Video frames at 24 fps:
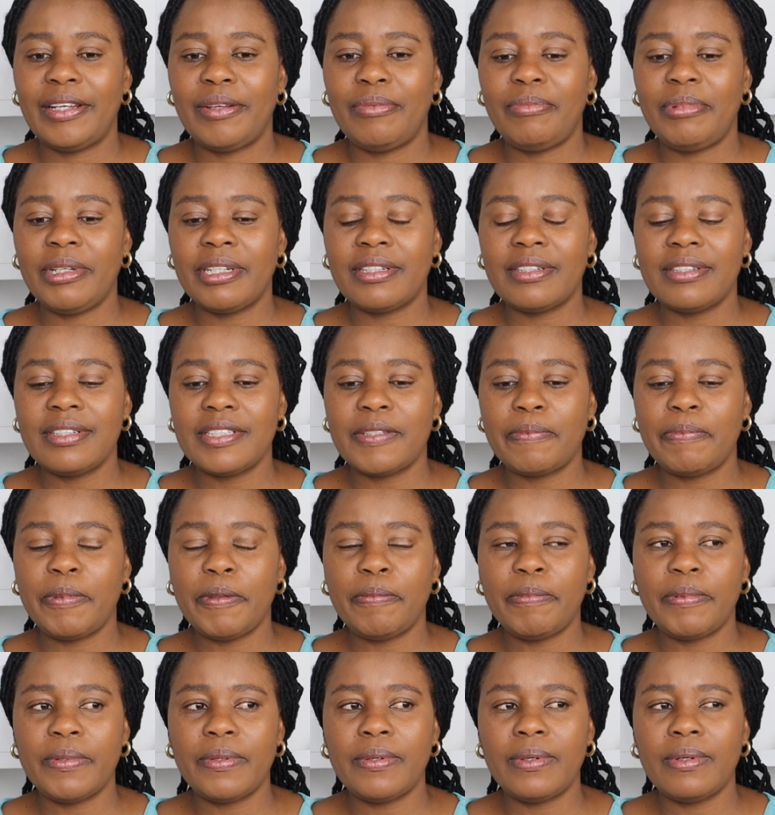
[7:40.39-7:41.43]
Because
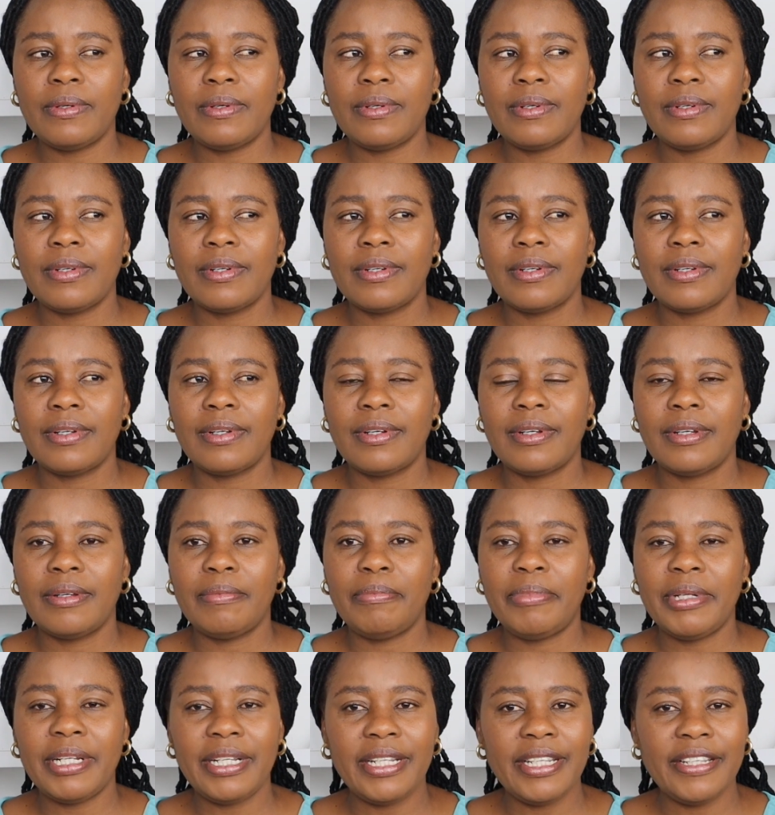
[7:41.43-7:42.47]
people
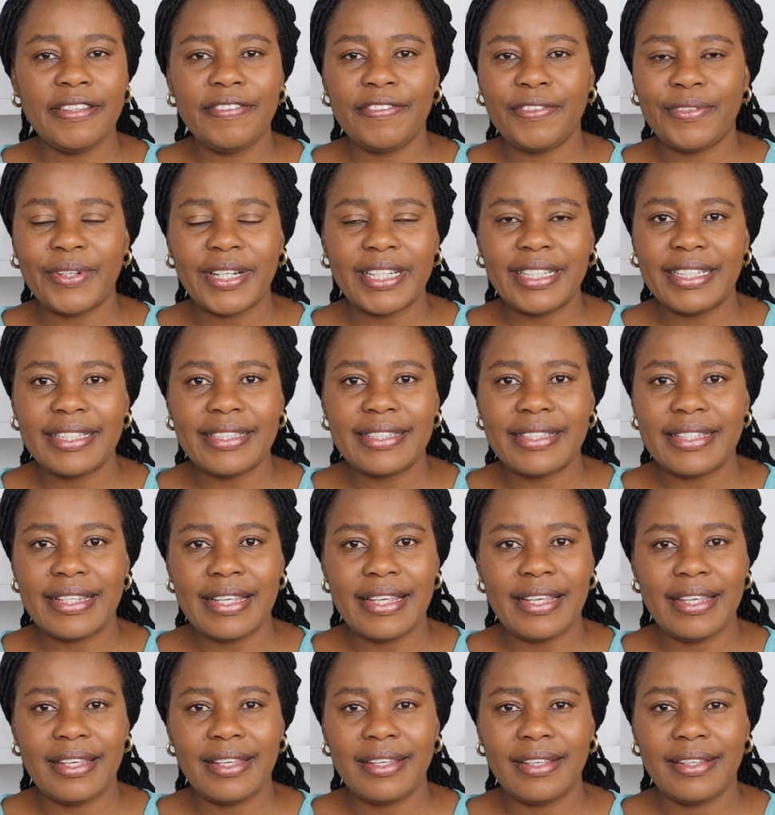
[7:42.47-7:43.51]
believe what they
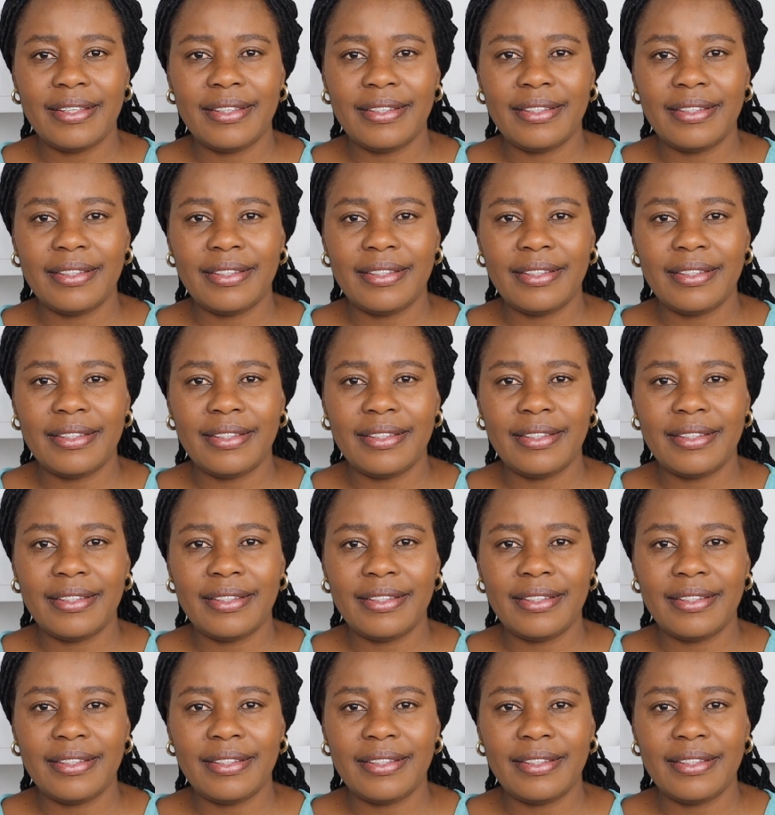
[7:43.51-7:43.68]
see.